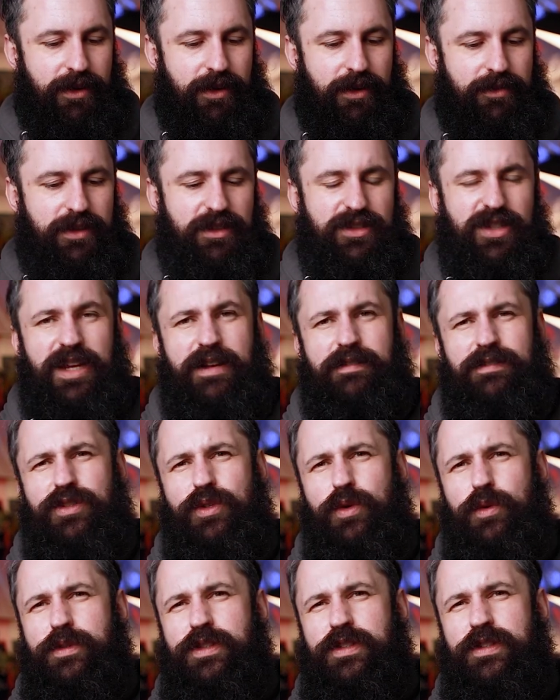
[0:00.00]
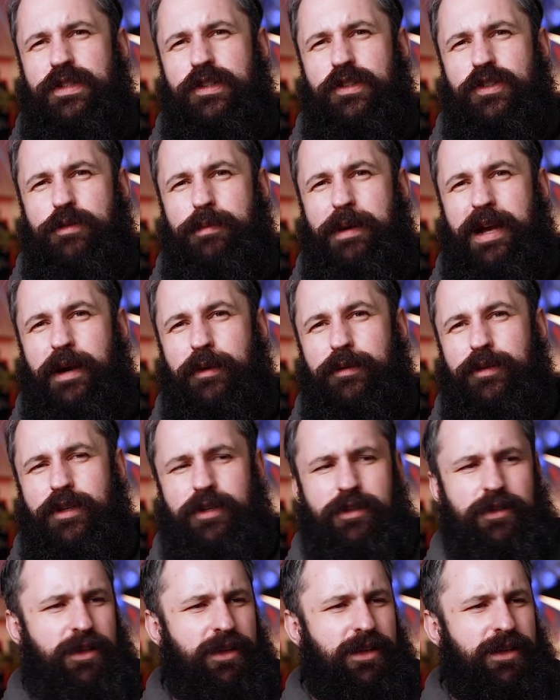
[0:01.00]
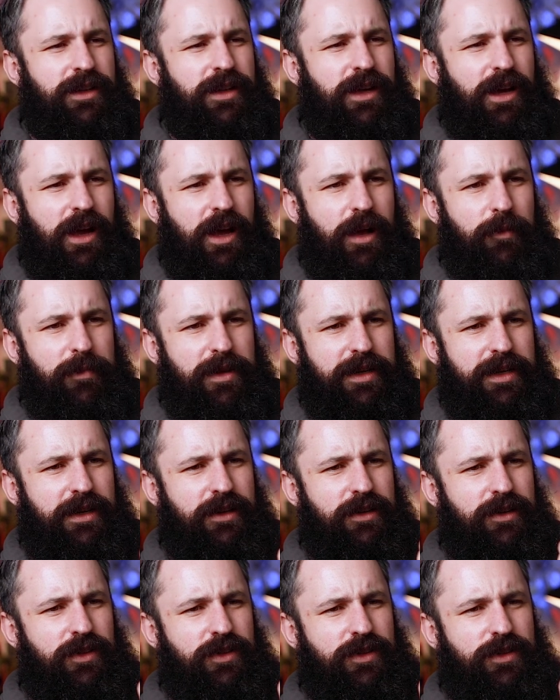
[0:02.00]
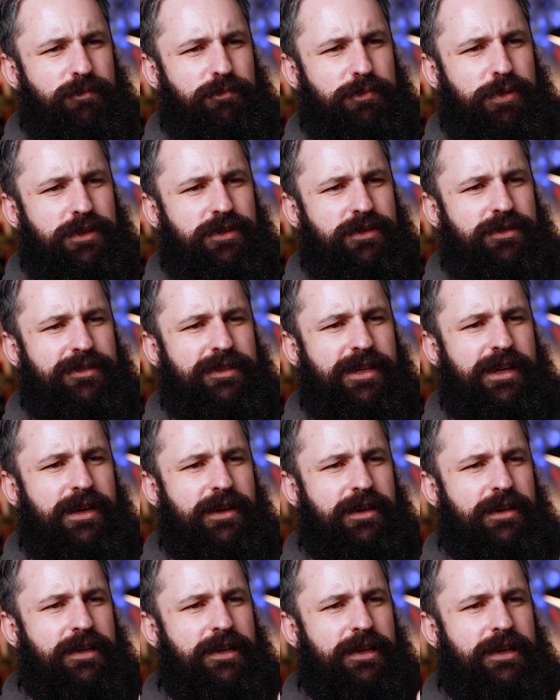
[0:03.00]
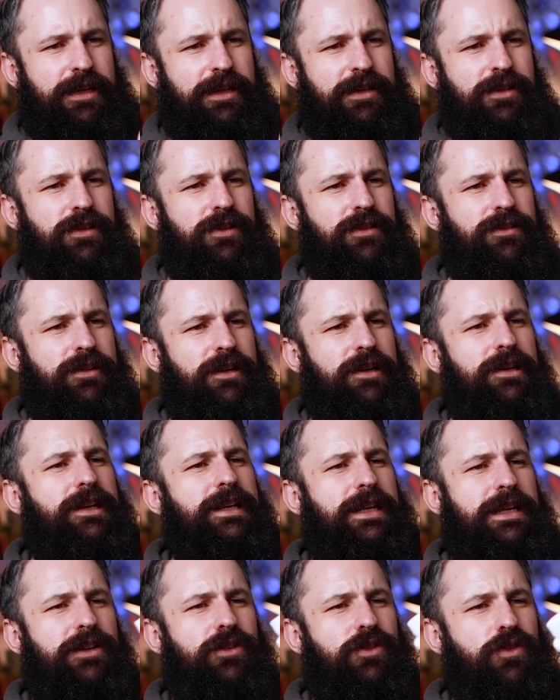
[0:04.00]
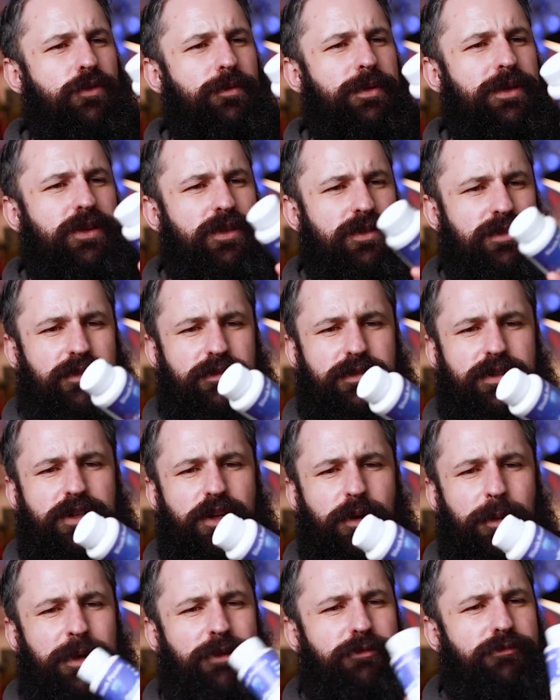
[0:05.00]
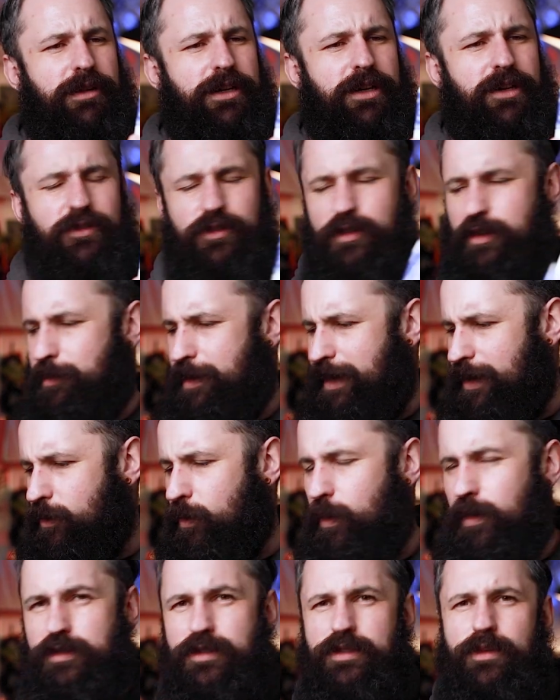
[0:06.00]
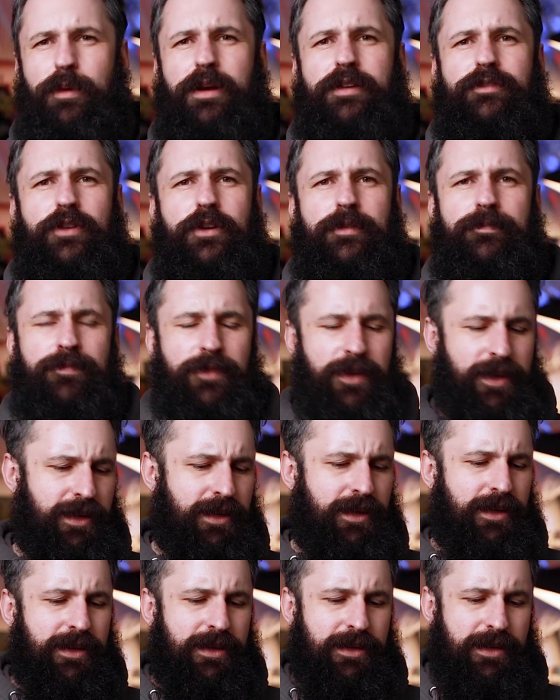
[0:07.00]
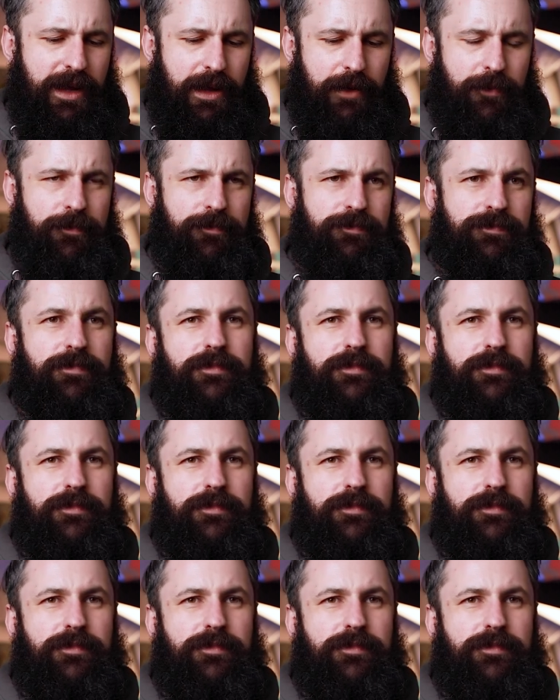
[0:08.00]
and this here is called Slush Powder. Um, and it looks particularly not legal because there are no ingredients on the back whatsoever. Now,